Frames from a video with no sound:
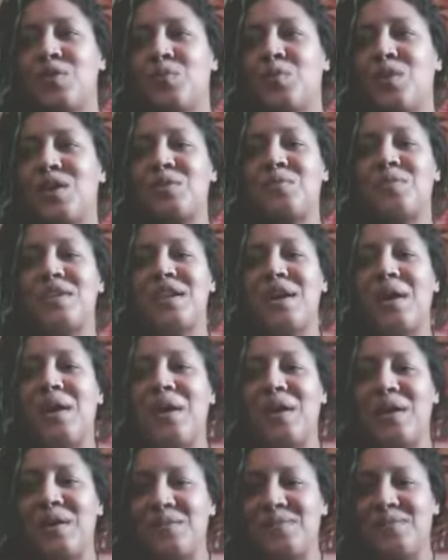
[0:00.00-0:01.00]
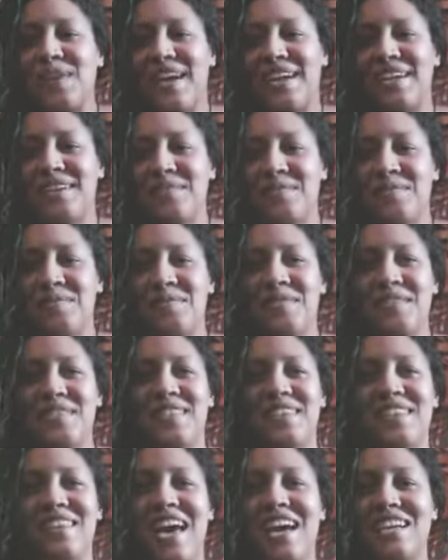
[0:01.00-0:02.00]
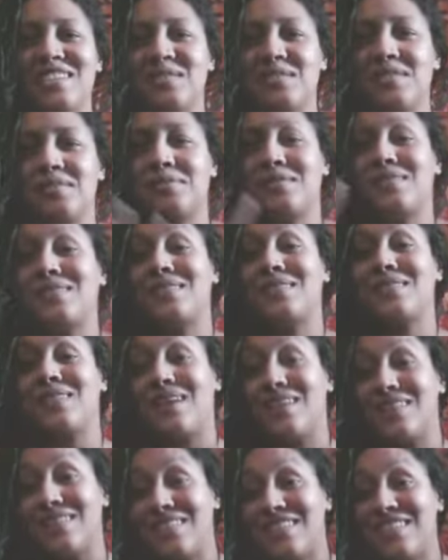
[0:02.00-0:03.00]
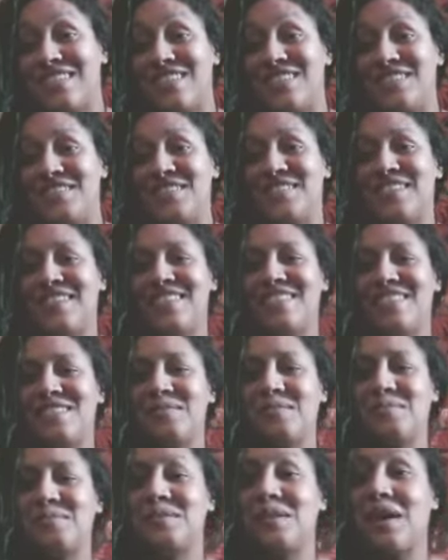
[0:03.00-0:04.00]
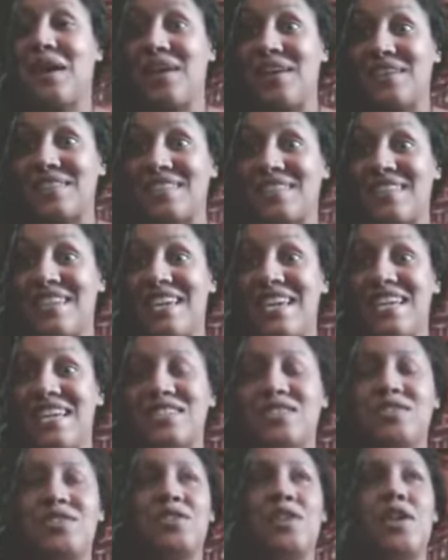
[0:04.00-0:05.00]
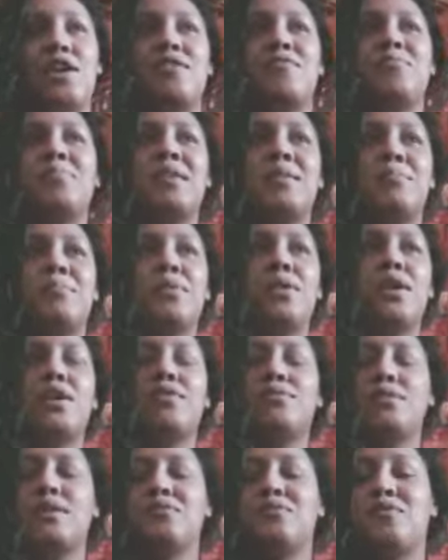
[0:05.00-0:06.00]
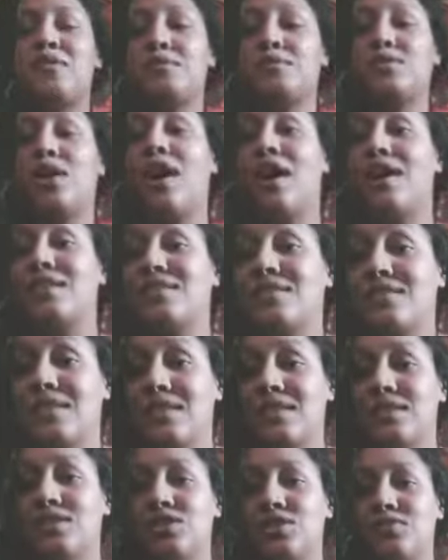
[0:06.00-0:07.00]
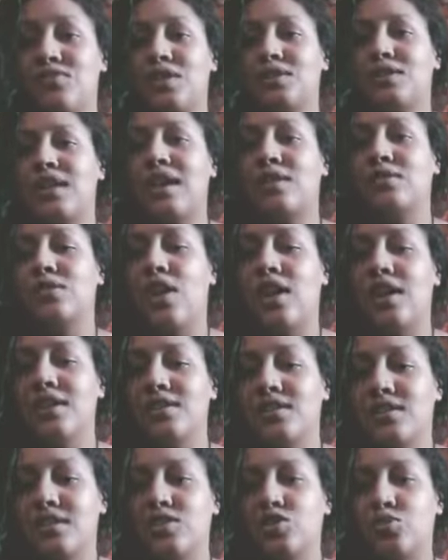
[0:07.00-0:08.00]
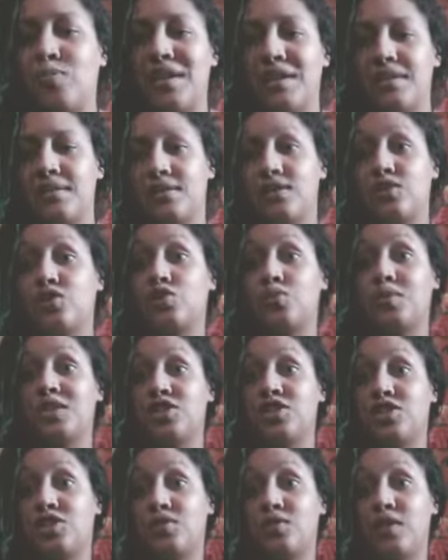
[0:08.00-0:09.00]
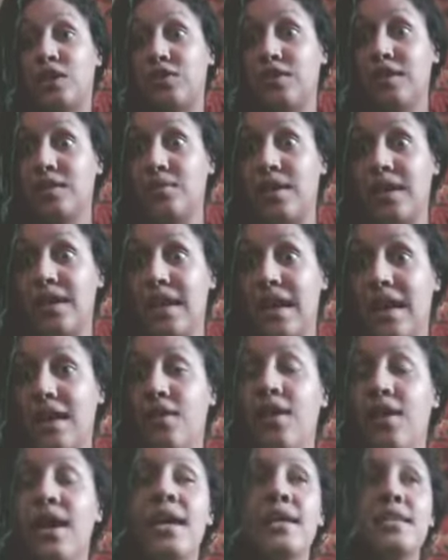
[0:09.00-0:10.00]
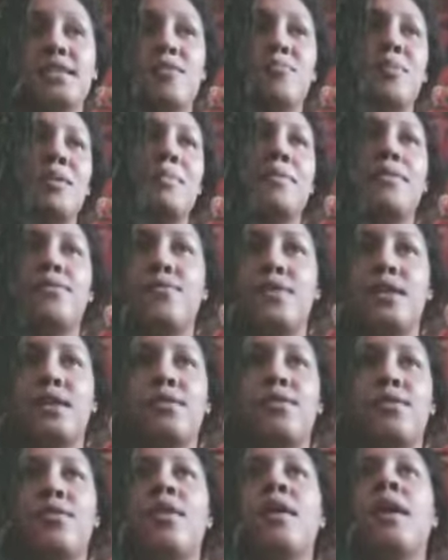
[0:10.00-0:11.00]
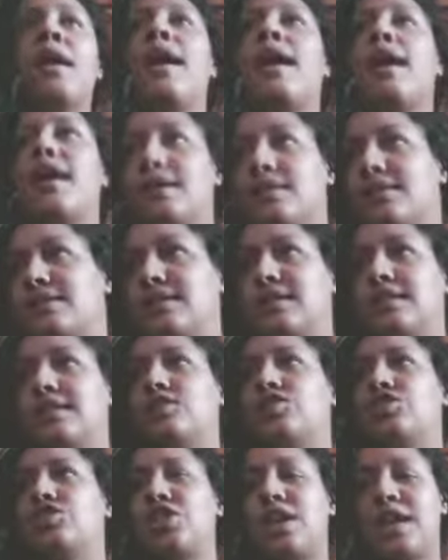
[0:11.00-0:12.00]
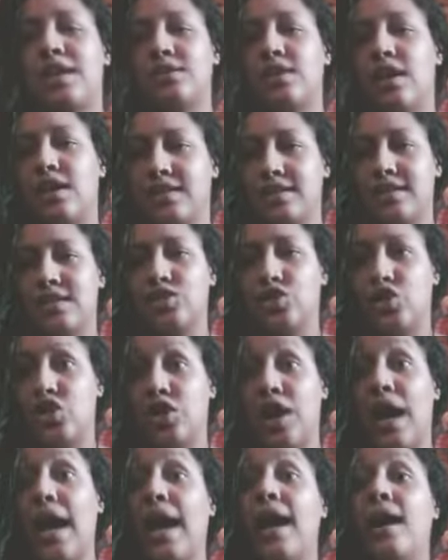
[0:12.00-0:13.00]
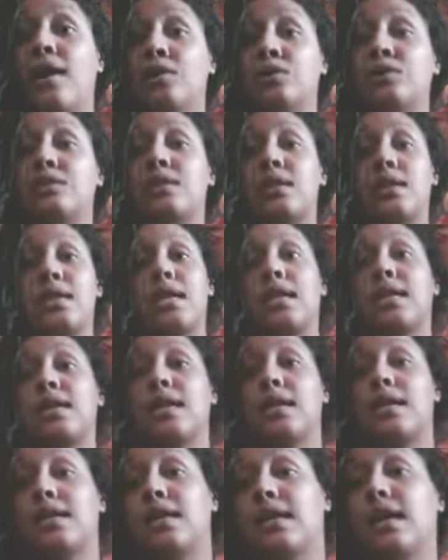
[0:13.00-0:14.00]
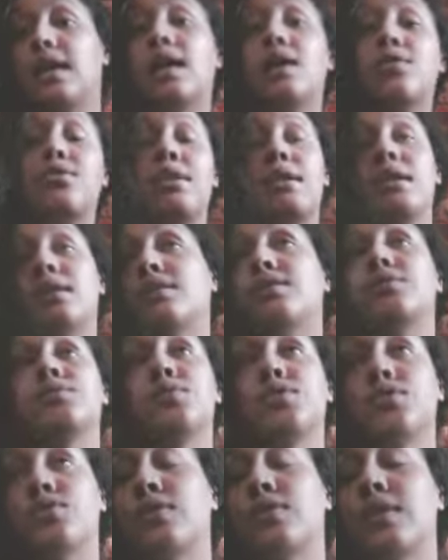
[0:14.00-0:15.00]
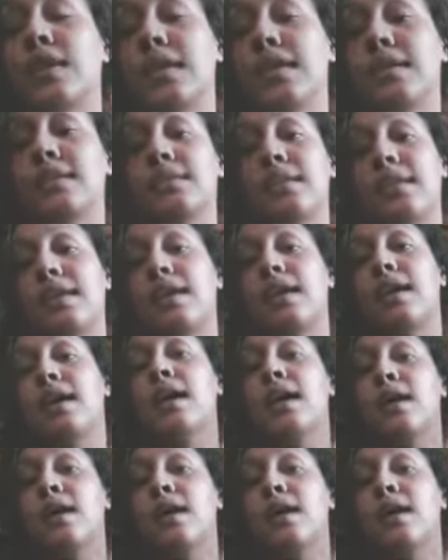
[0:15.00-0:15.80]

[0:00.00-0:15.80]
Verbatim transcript: where we are, right? The last one was solitude, and this one was hostage, and a lot of people are being held hostage by the situation they're in right now. Some people feel held hostage in their house, like, I can't get out, I can't go do things, I